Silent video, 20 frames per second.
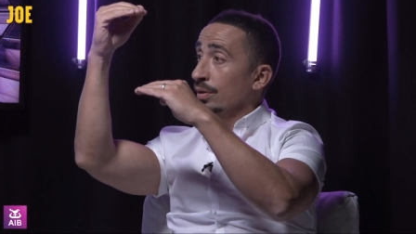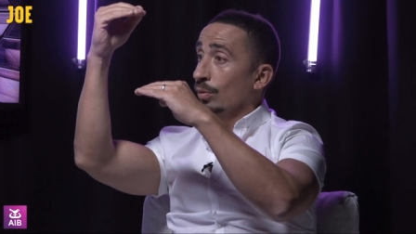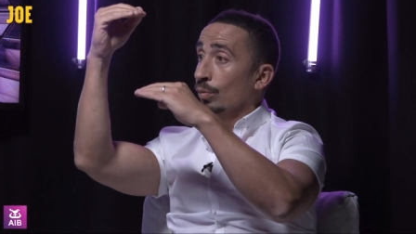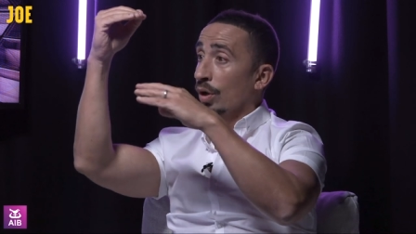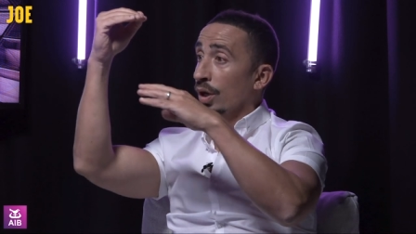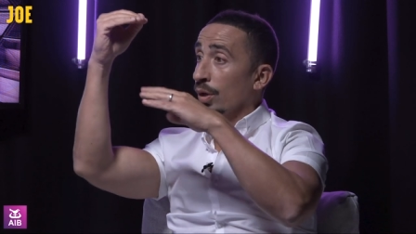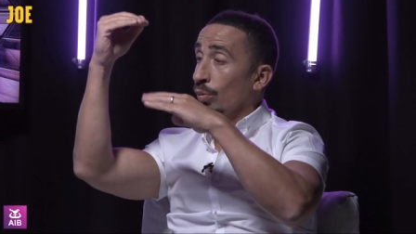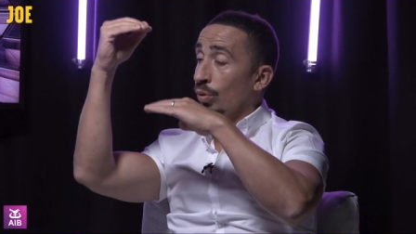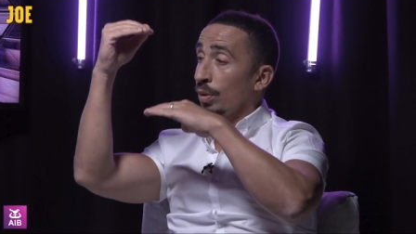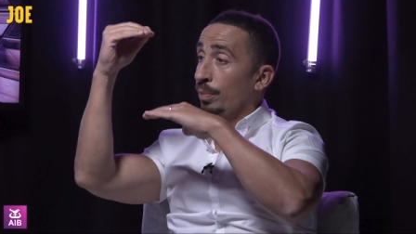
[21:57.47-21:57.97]
to
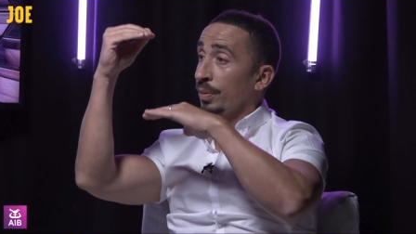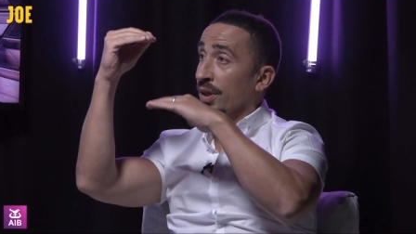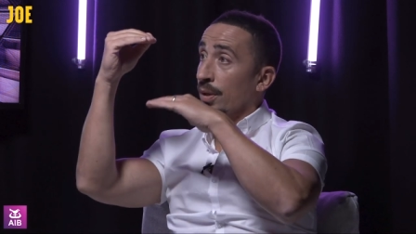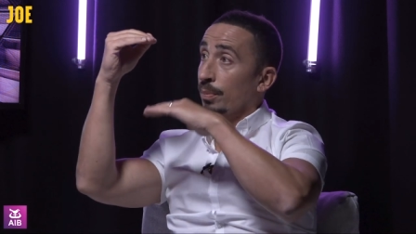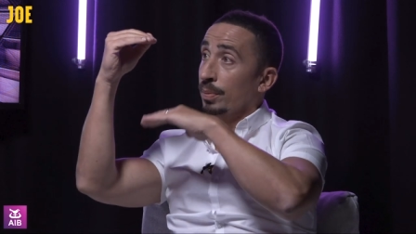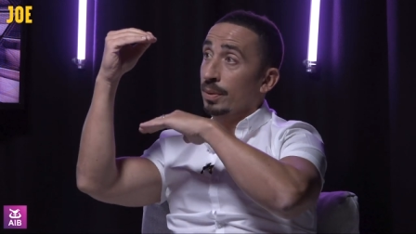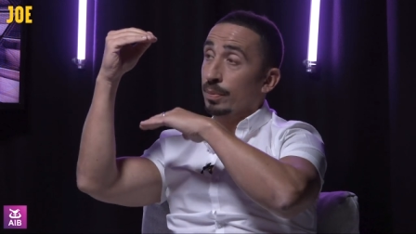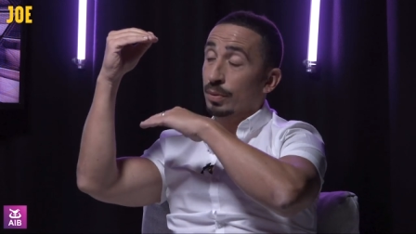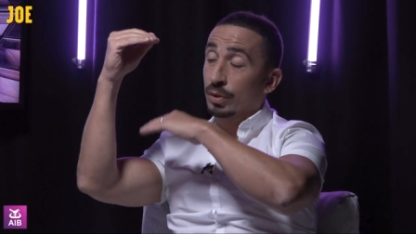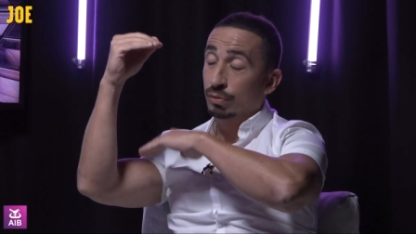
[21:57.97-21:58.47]
Y will be the
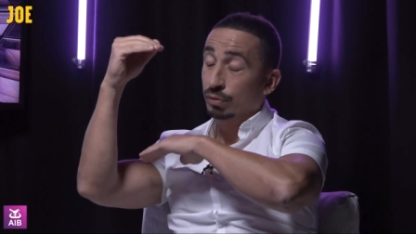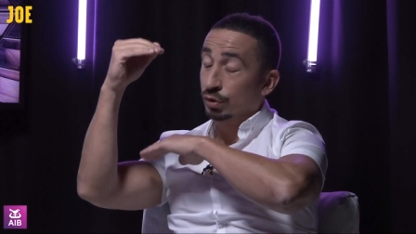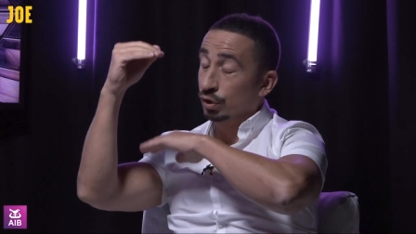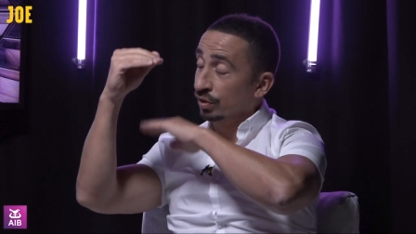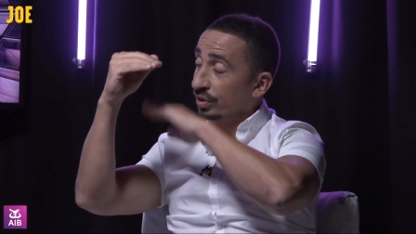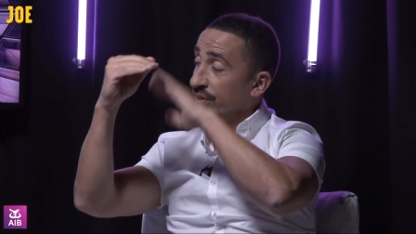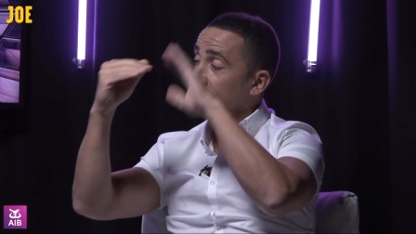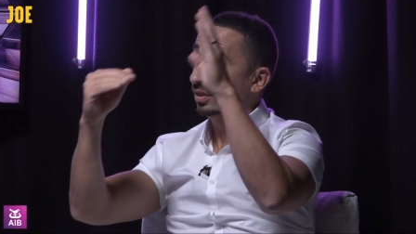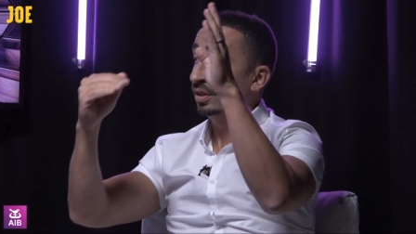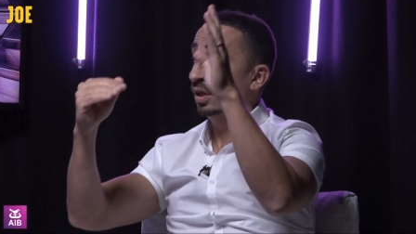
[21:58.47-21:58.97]
people who've
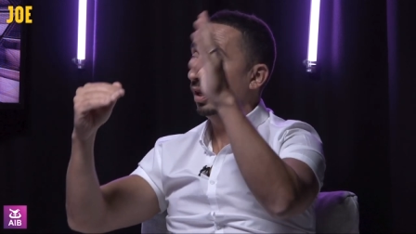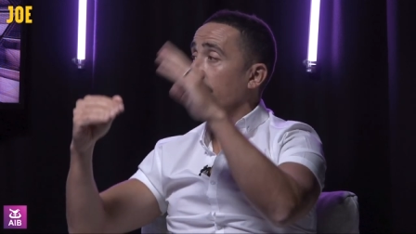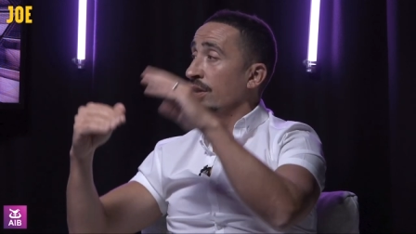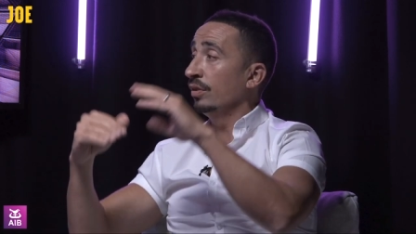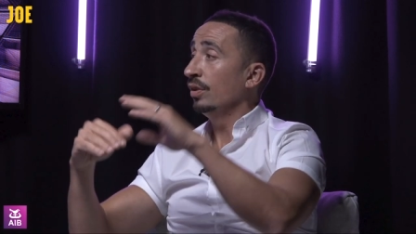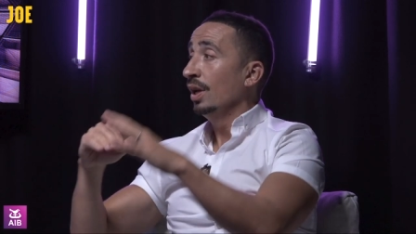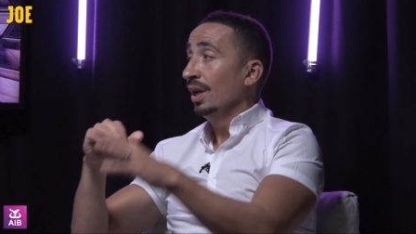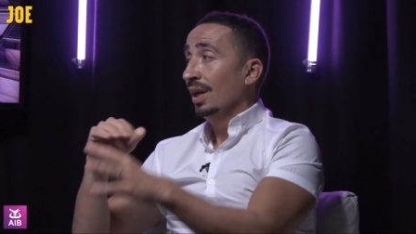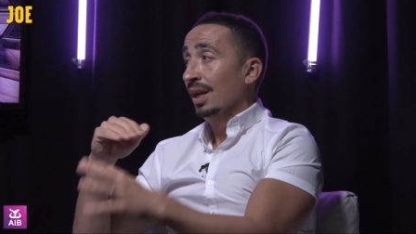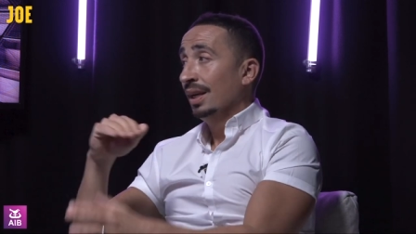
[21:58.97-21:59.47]
just
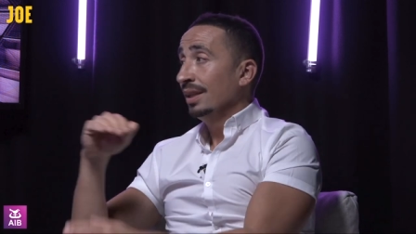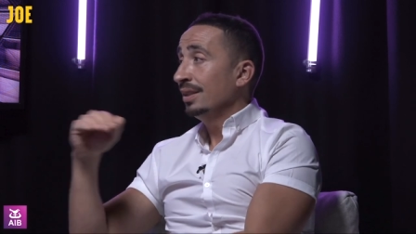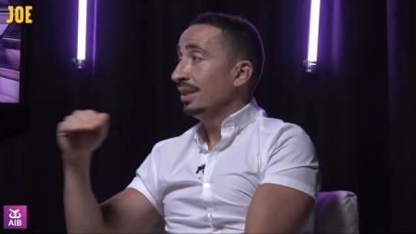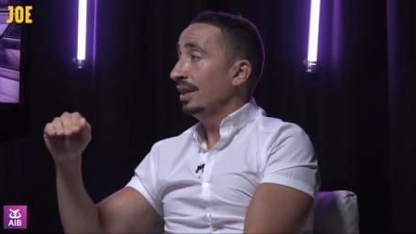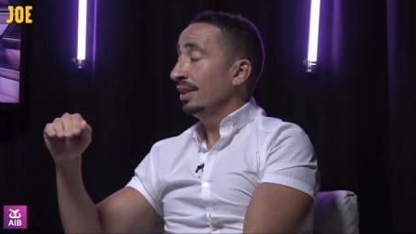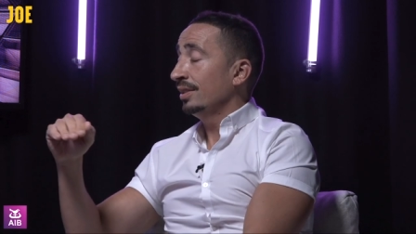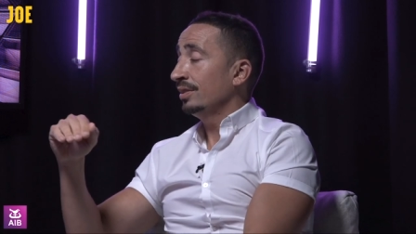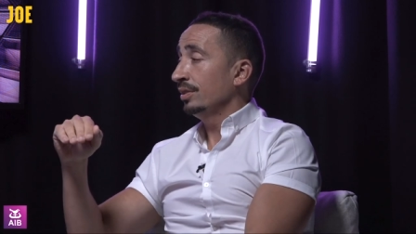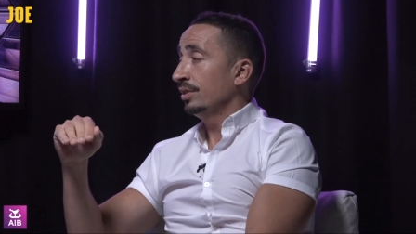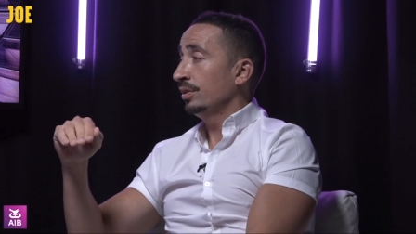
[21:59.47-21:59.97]
decided to
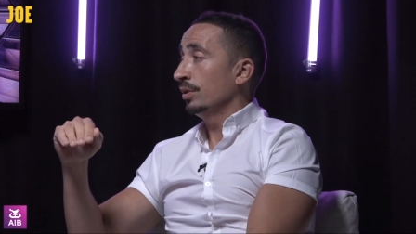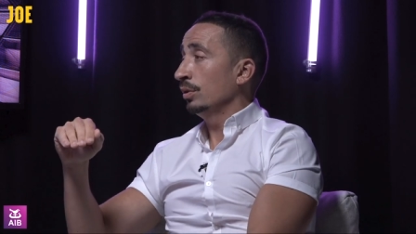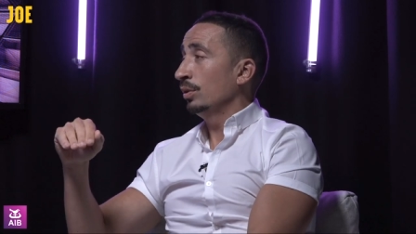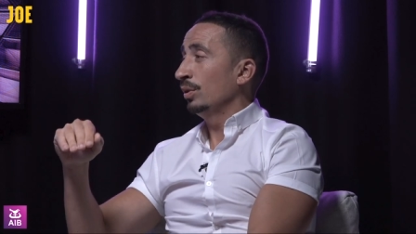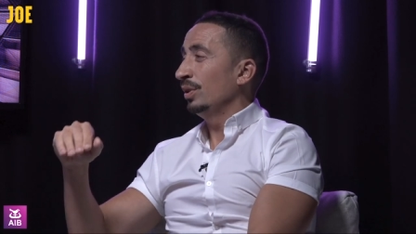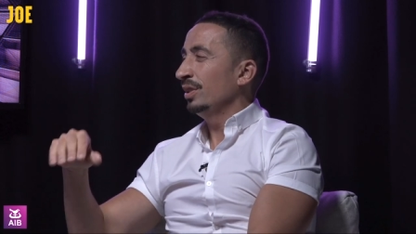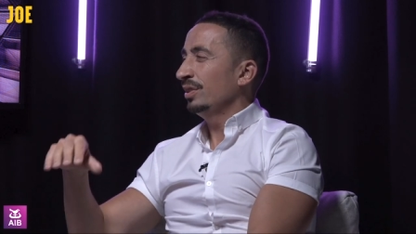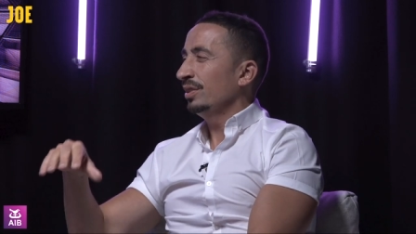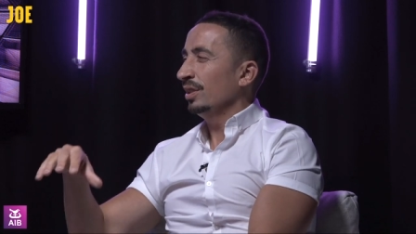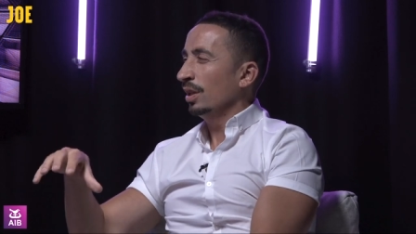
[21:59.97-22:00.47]
listen to their
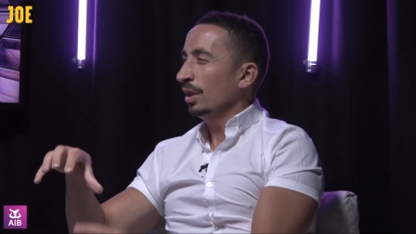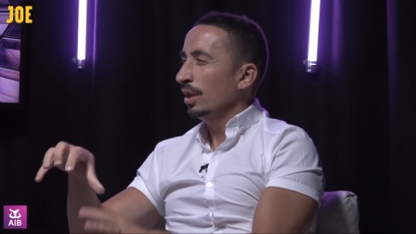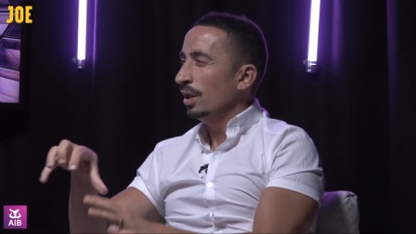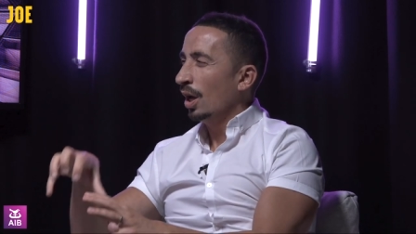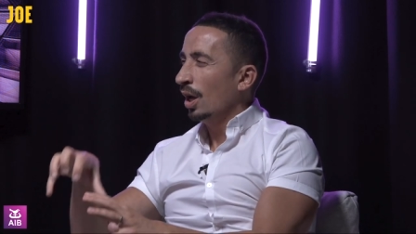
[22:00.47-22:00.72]
gut instinct and